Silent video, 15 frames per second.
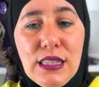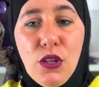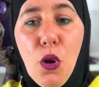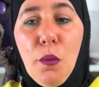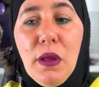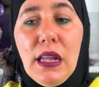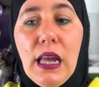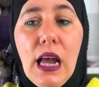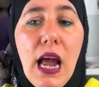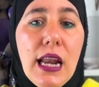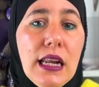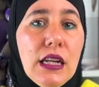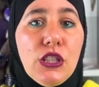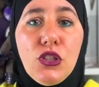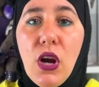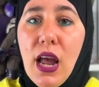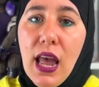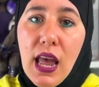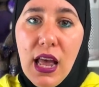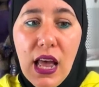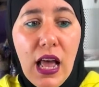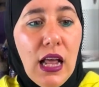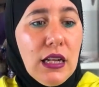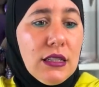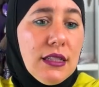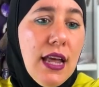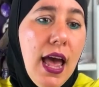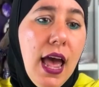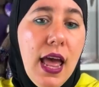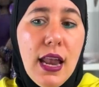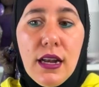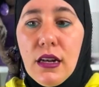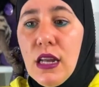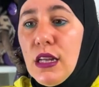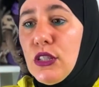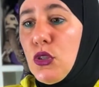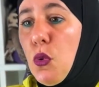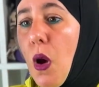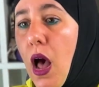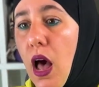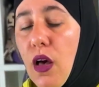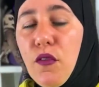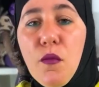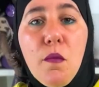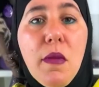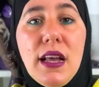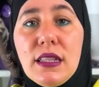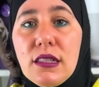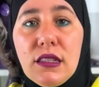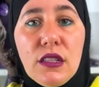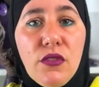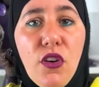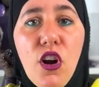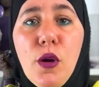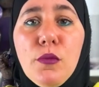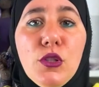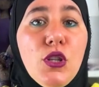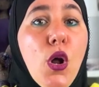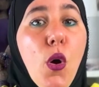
Don't be like, I need to try 10, 12 mixes of herbs.